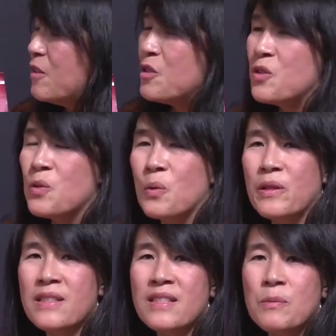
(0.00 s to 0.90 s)
Their
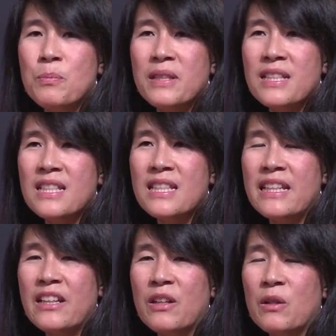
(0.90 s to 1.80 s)
stories
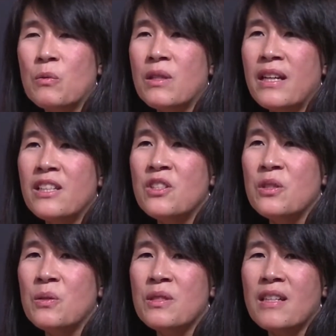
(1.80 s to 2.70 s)
depicted here, and what I
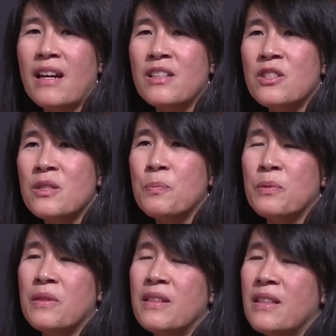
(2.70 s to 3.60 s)
do is I just
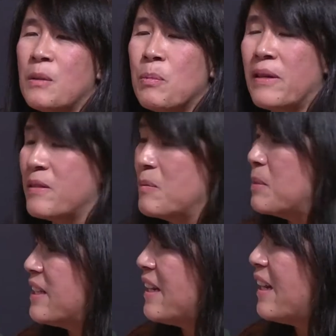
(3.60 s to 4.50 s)
put it up on the
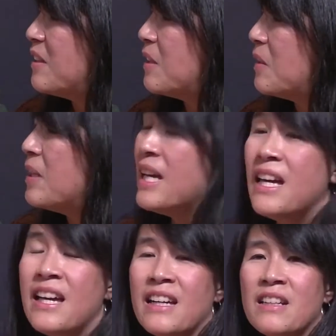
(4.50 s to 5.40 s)
piano,
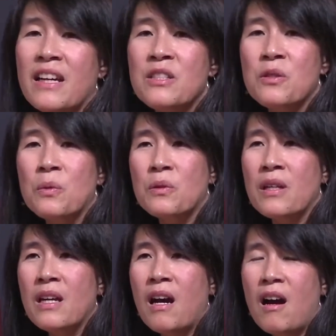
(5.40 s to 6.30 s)
and I don't
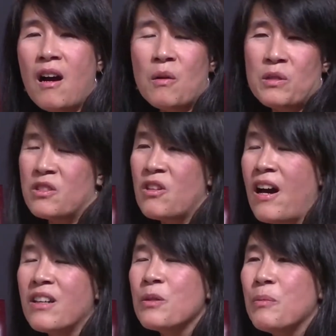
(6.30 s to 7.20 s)
always
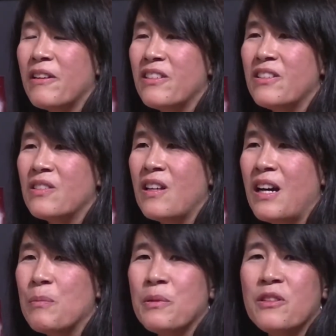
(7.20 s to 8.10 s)
talk about it a
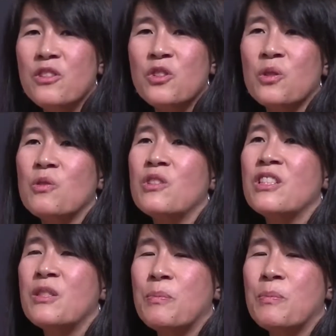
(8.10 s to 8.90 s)
lot, but the children